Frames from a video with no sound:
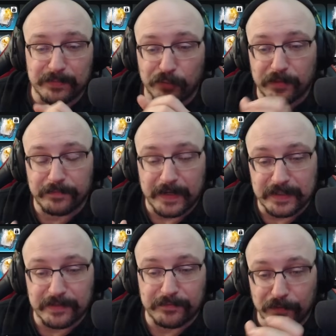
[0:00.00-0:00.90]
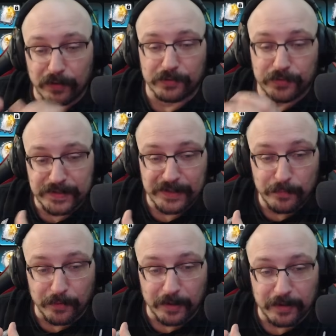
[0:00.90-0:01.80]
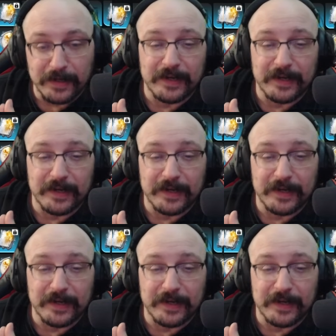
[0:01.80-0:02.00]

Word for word: more effective on your skill bar.